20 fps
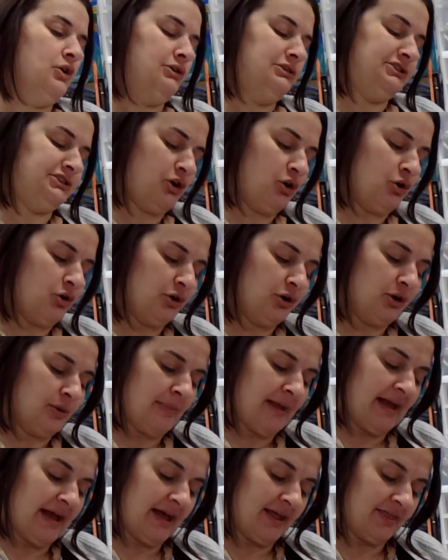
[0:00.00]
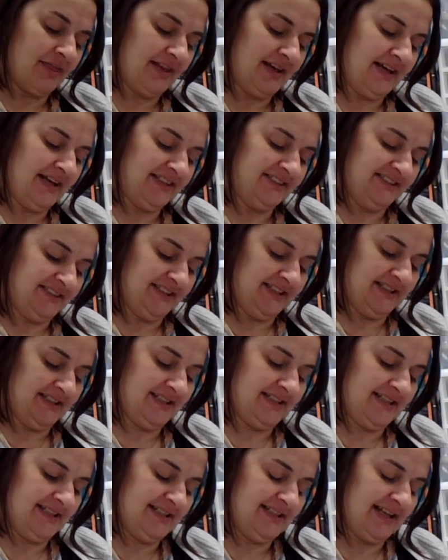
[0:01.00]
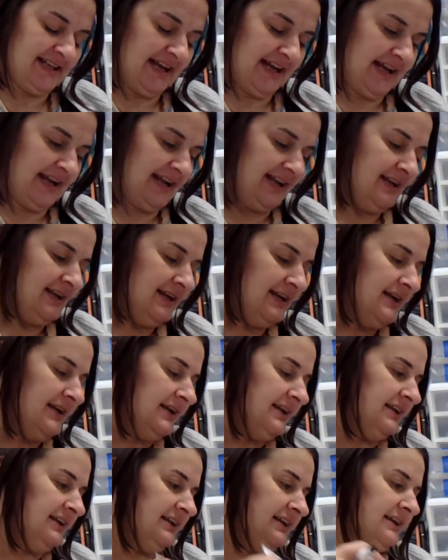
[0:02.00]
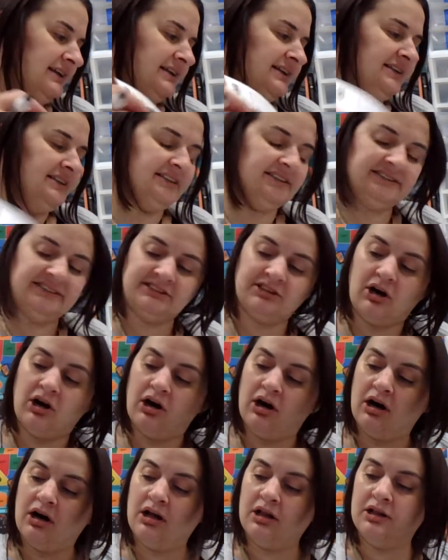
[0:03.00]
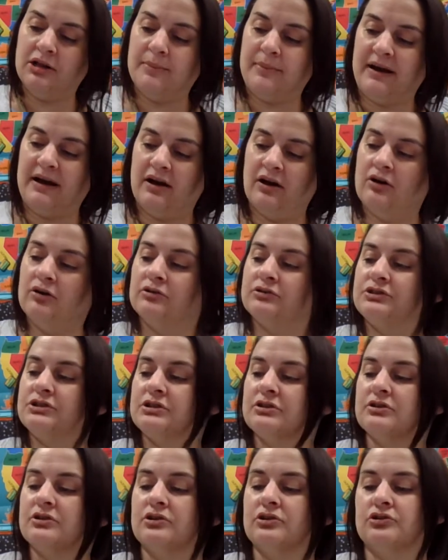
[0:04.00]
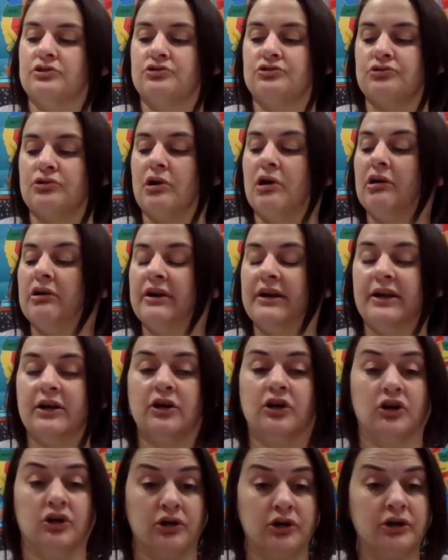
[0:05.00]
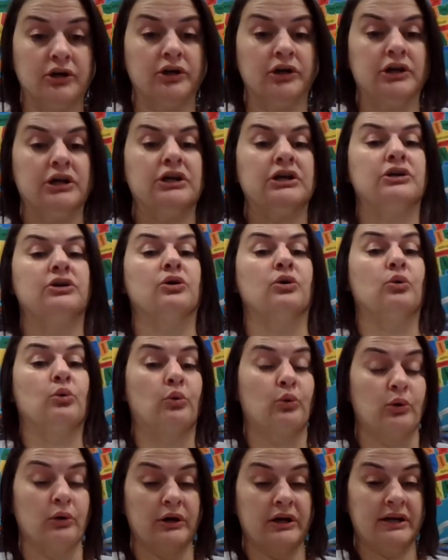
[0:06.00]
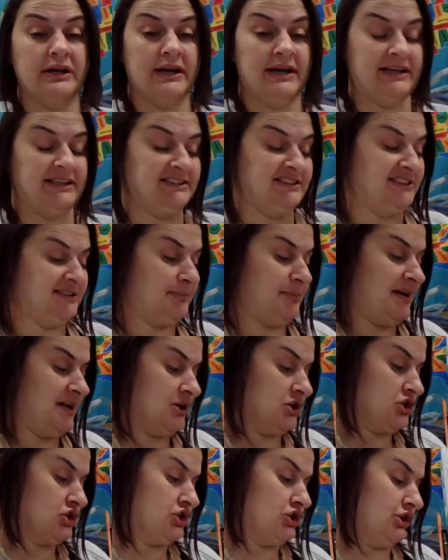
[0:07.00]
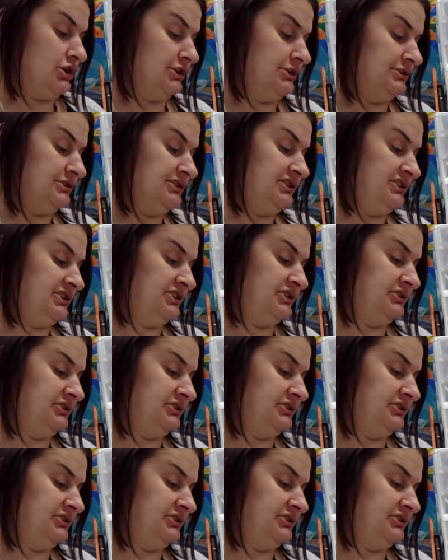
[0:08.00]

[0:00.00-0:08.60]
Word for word: So your math lesson today is all about drawing good, organized pictures